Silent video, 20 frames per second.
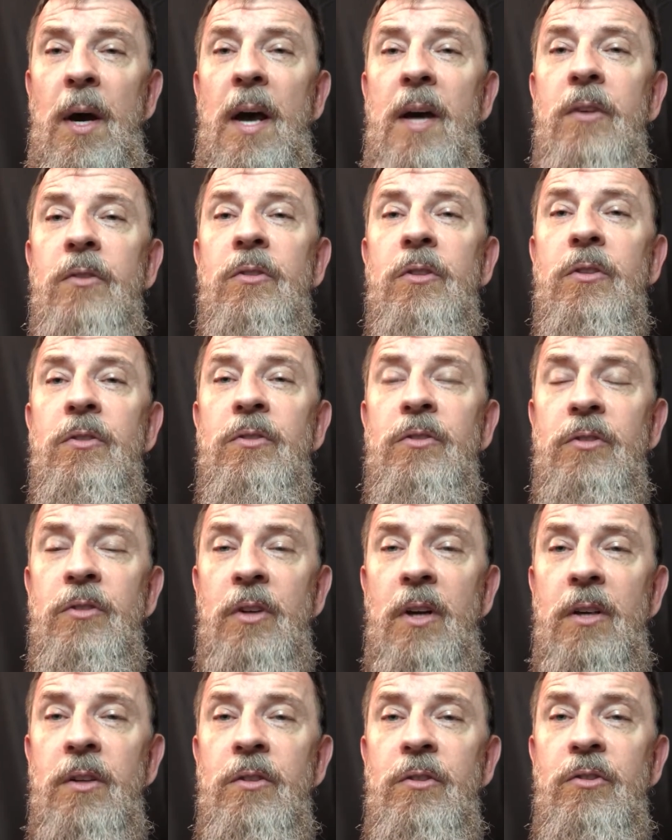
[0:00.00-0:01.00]
has a
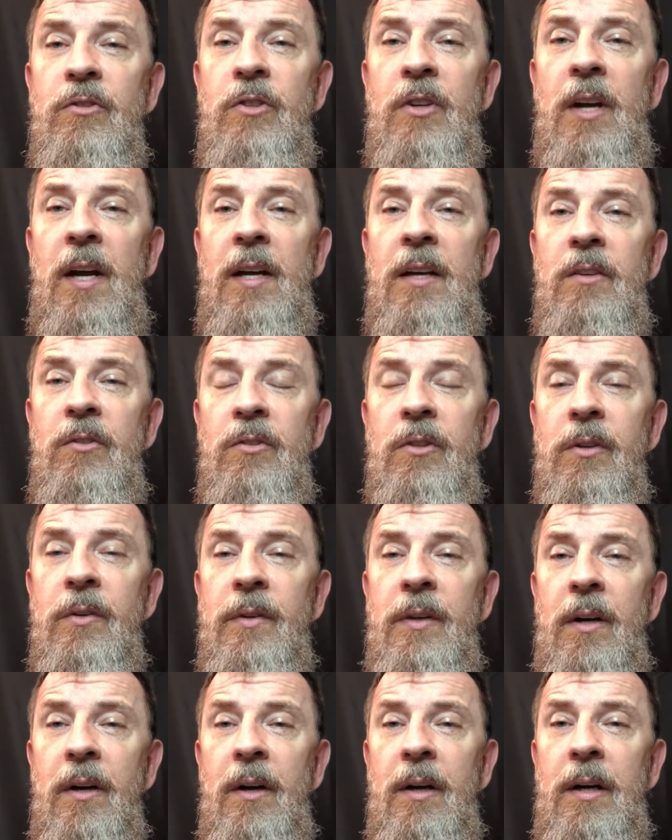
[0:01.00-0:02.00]
sudden change in
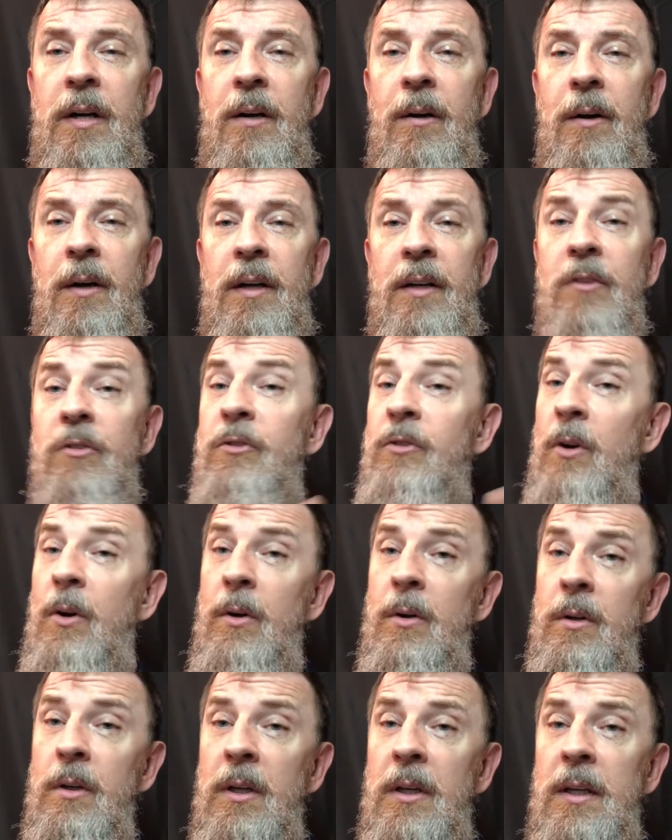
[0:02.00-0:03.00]
their hearing,
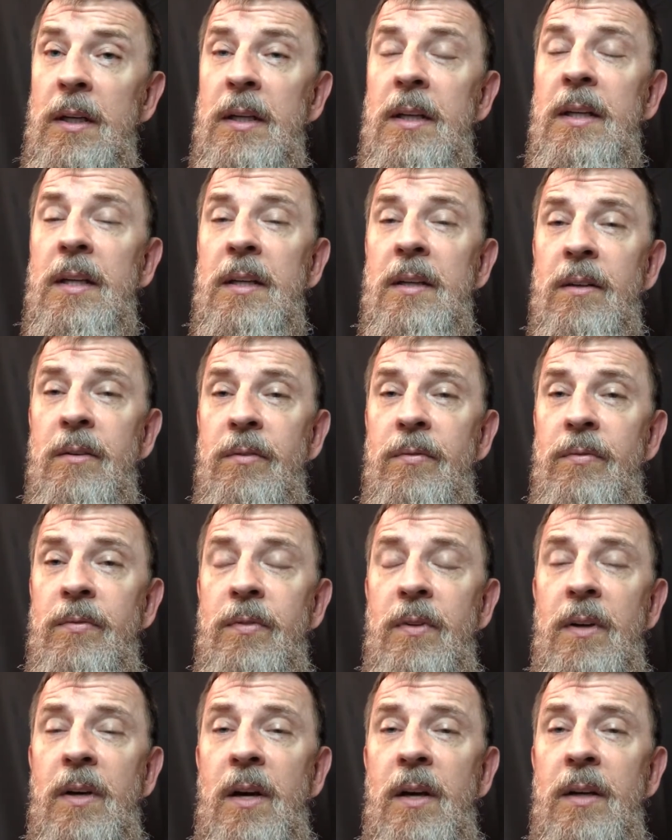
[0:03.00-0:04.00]
certainly
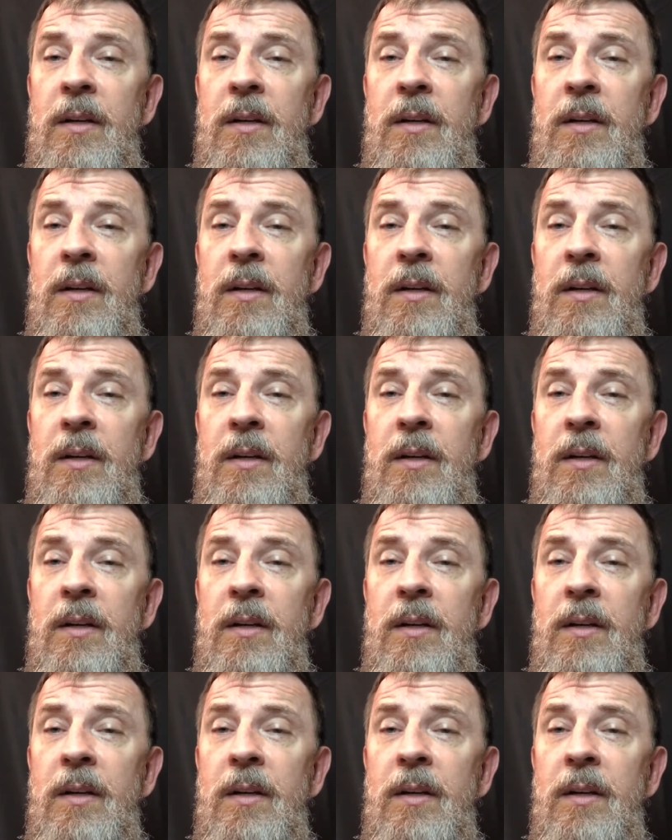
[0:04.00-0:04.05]
if uh,